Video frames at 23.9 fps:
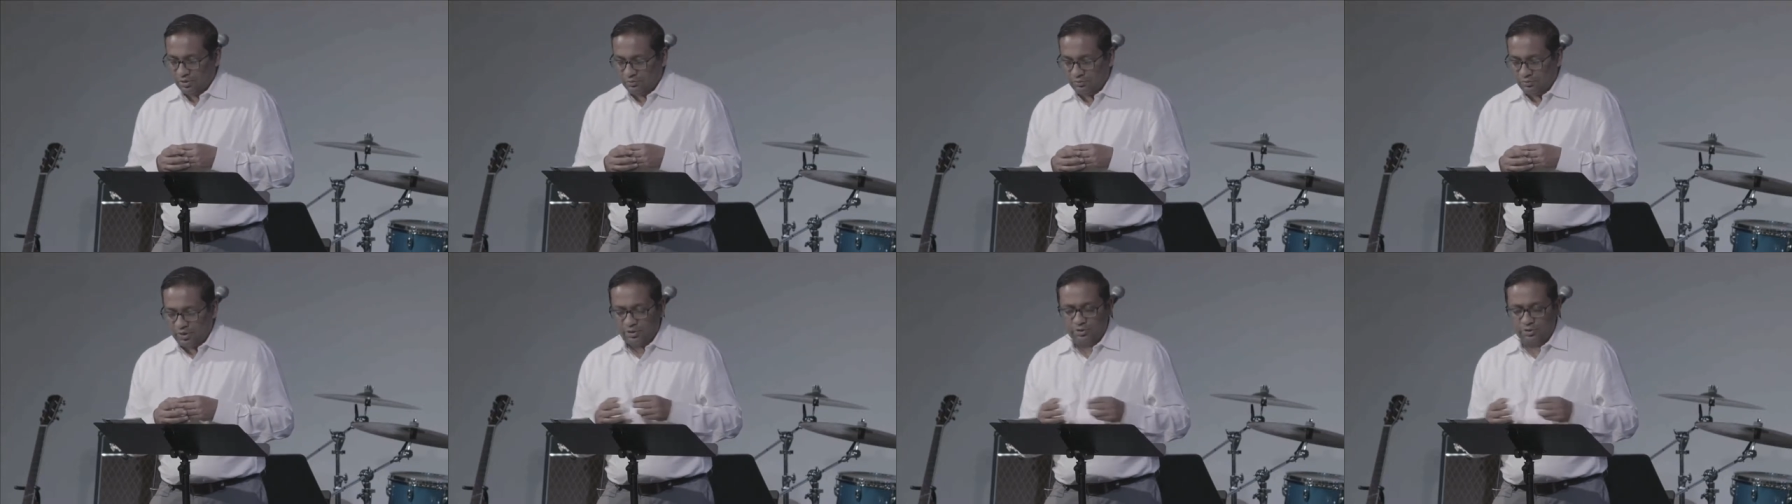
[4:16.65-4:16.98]

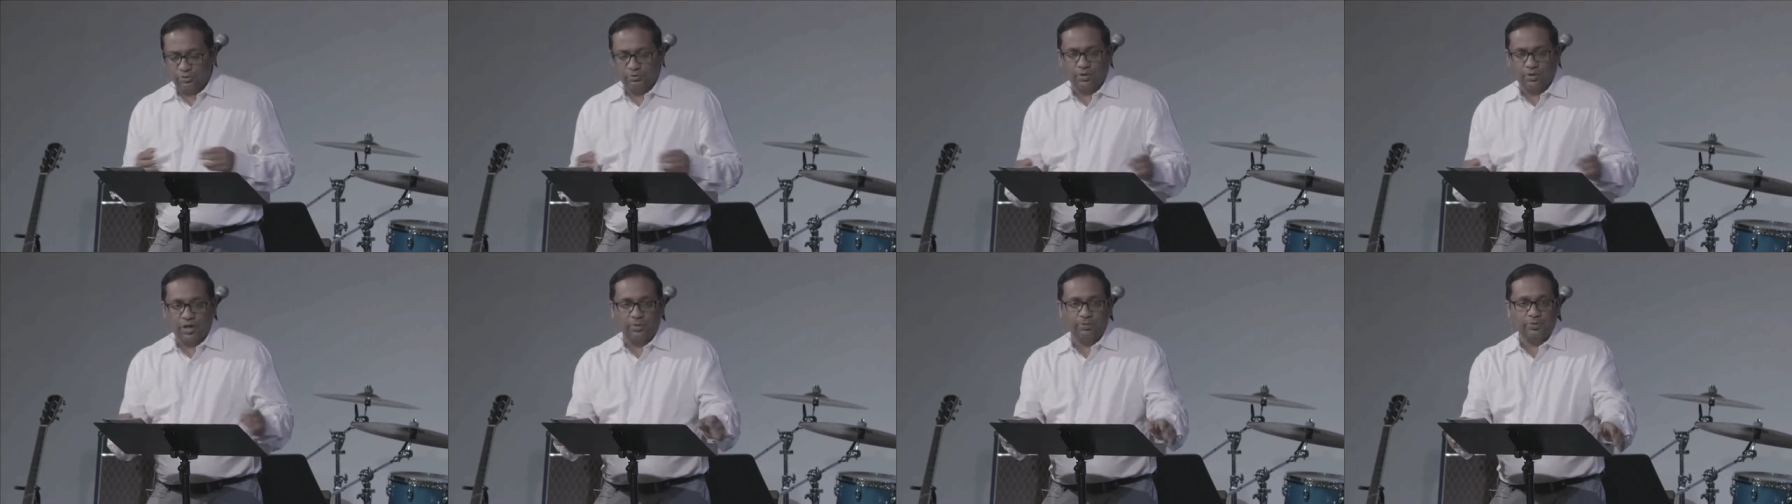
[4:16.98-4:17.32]
Randall
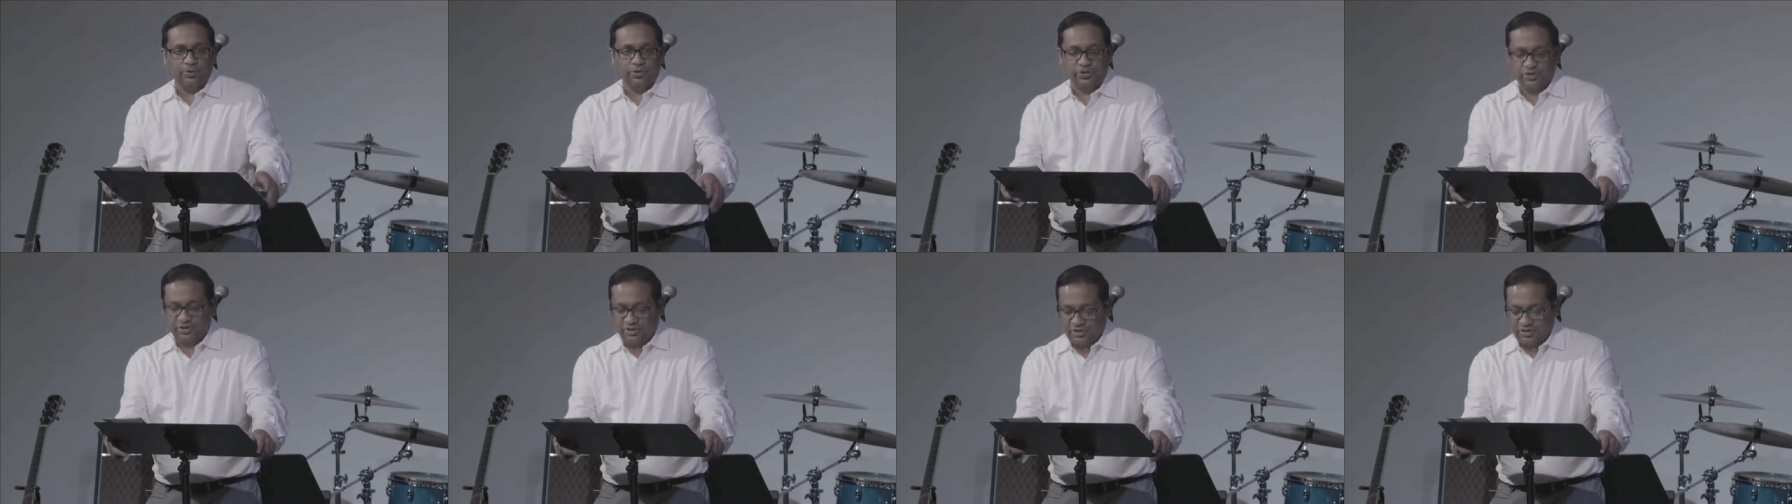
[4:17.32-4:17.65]

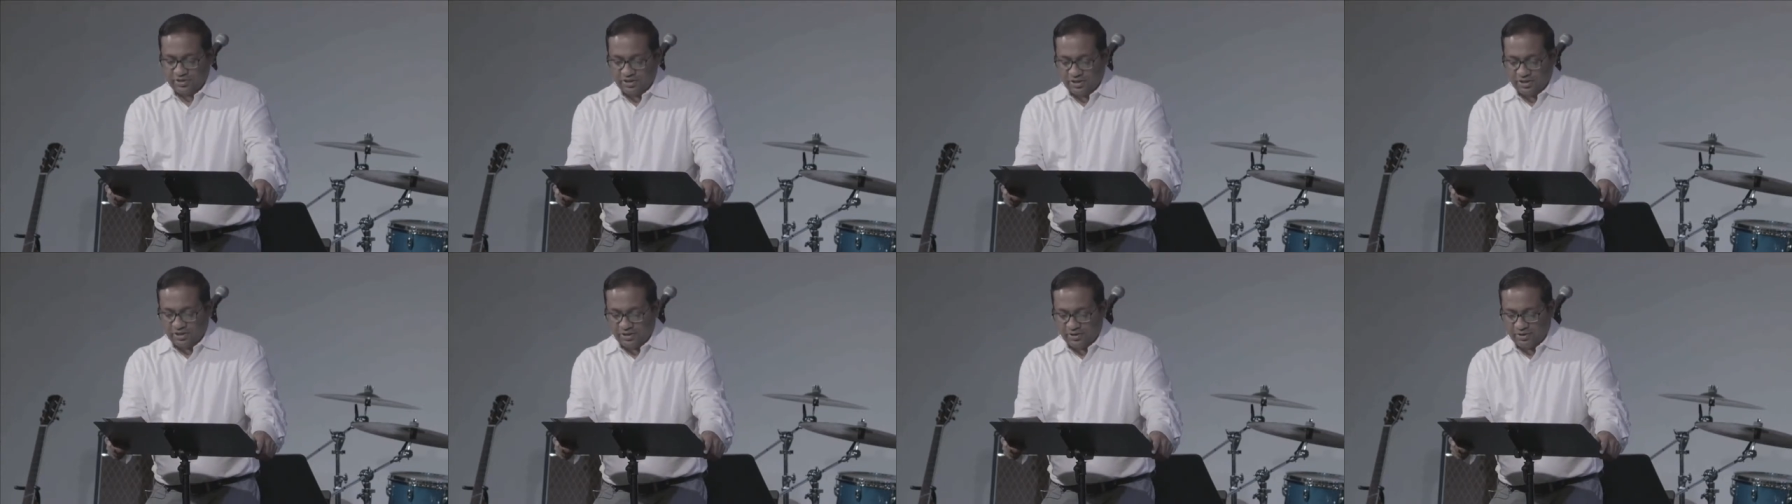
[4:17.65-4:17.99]
Roberts is
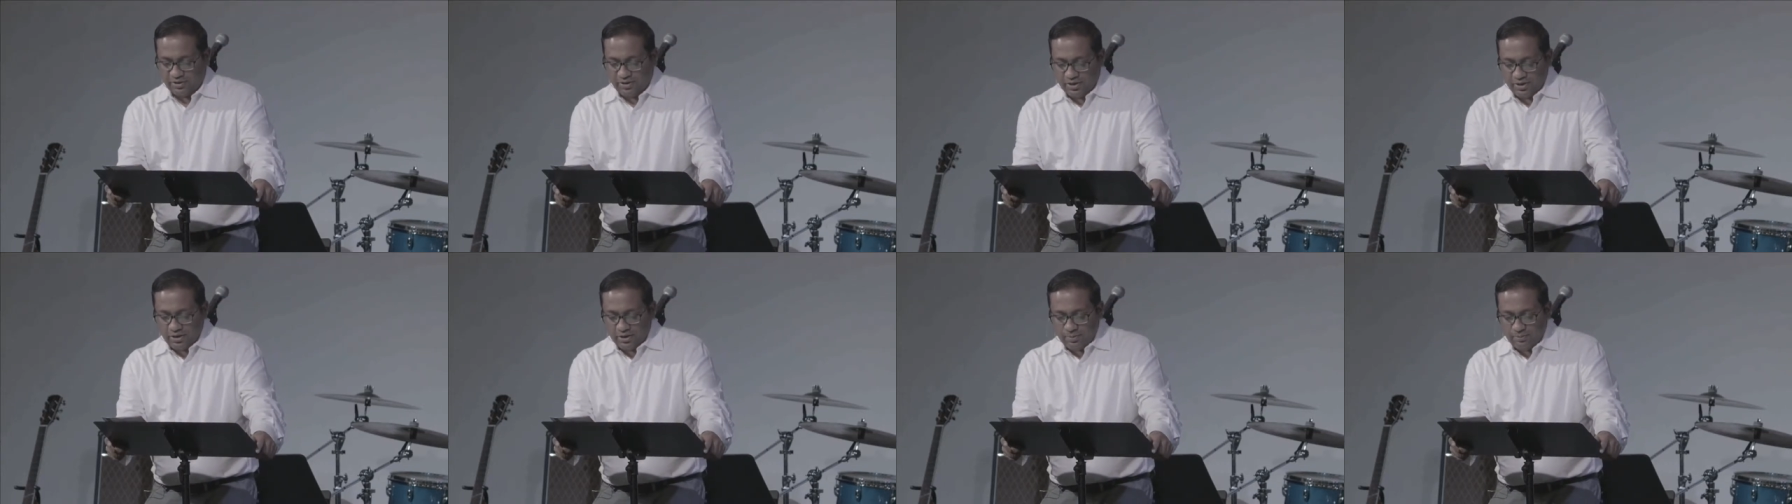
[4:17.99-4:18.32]
a
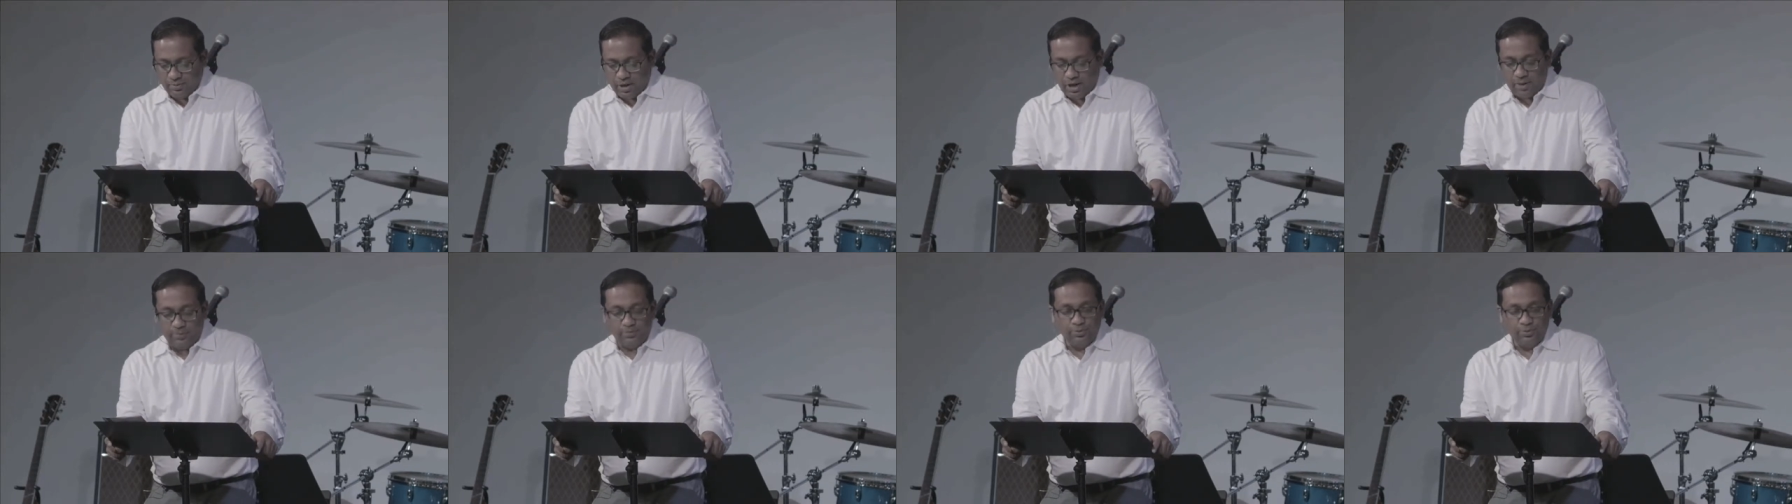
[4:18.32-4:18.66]

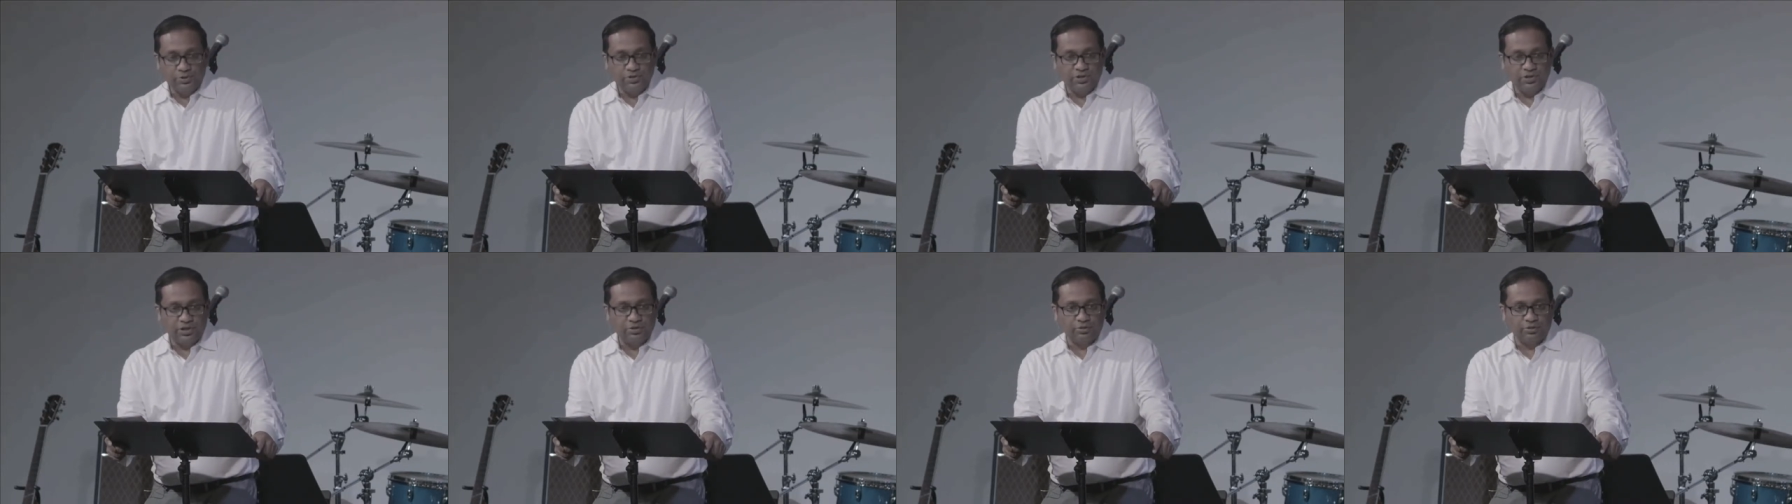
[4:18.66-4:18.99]
pop
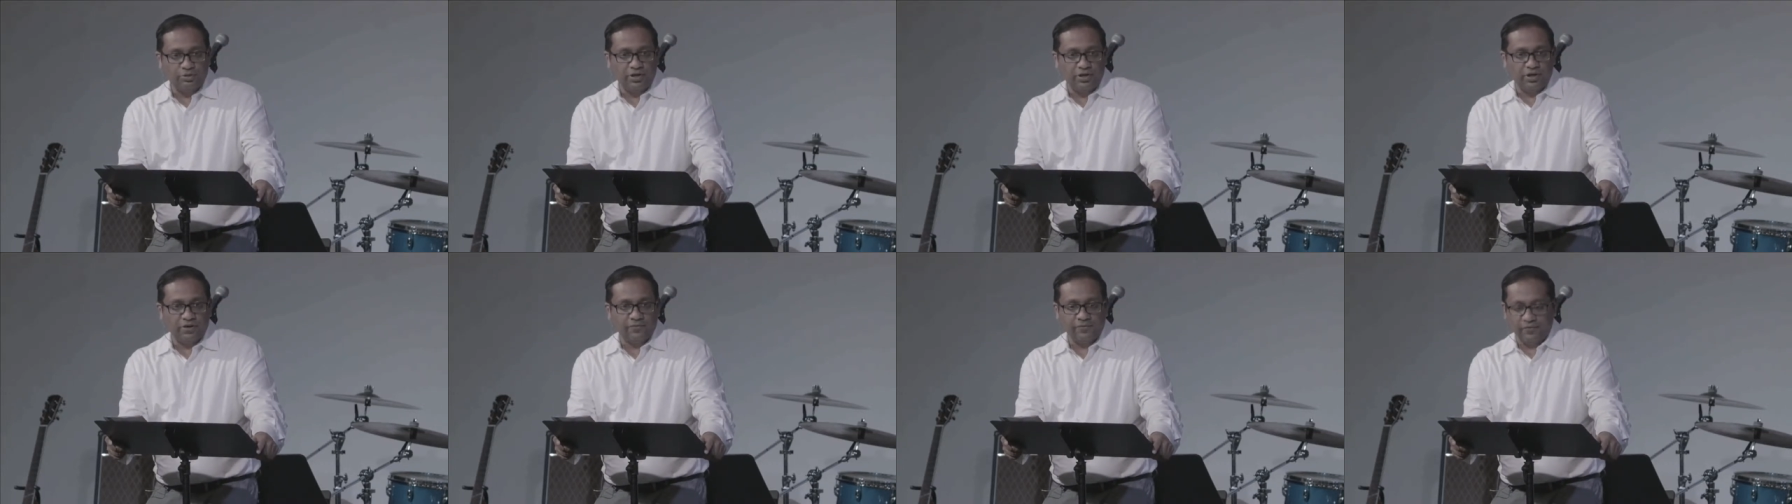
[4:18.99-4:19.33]
music
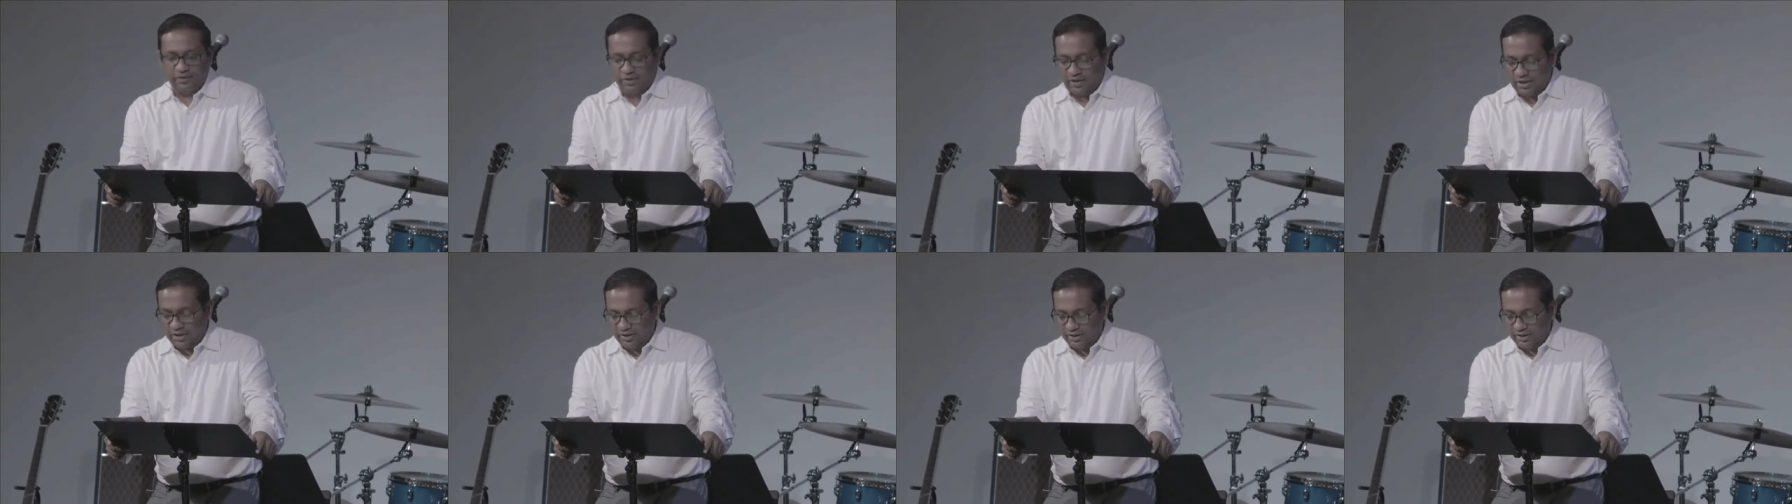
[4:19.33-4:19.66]
critic for
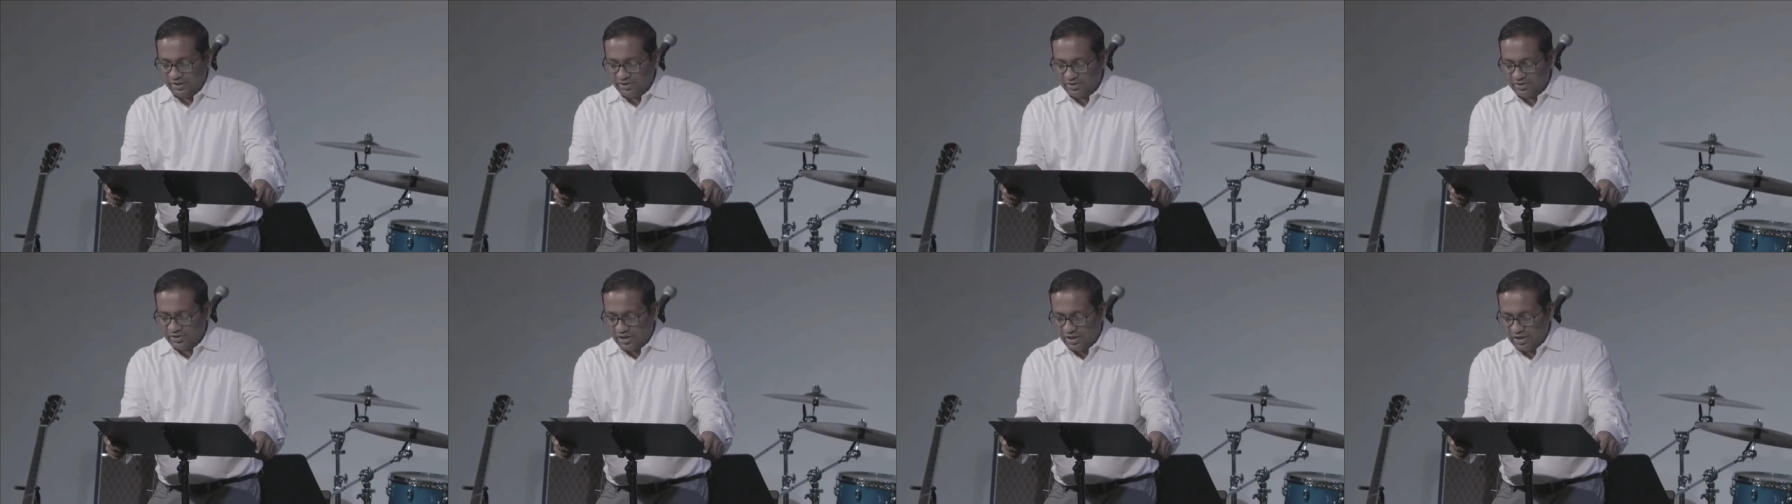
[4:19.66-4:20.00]
the
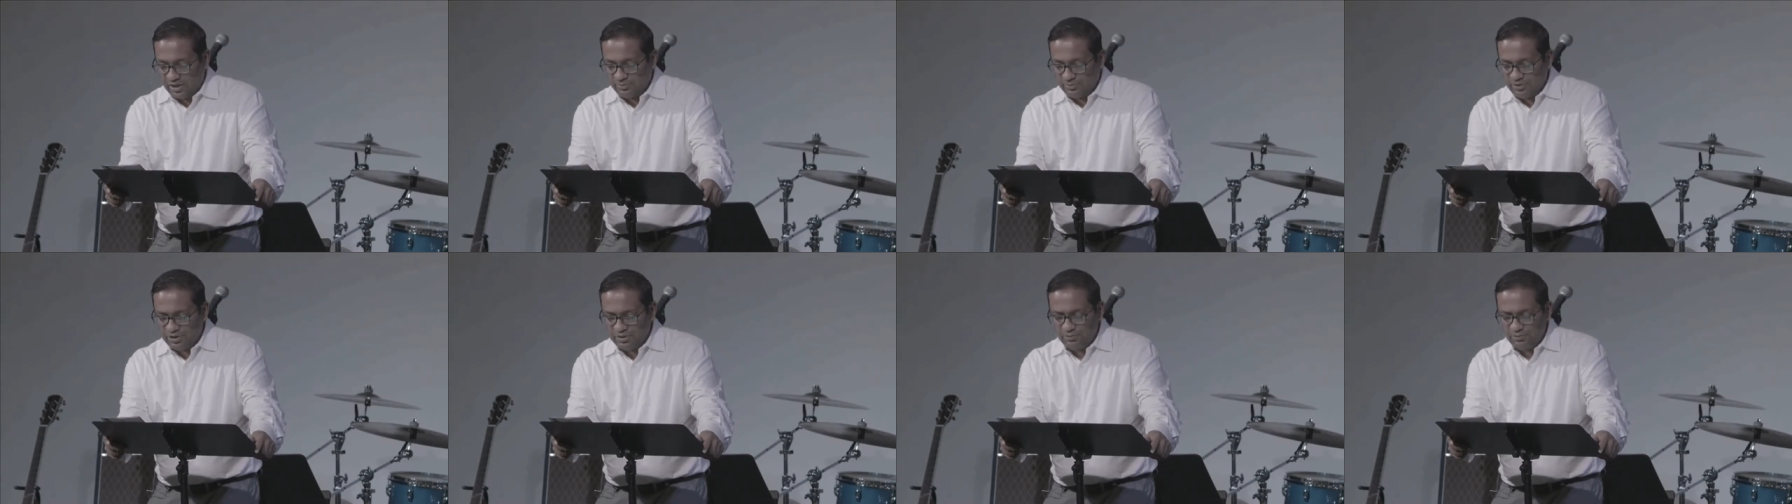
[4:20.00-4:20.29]
LA Times.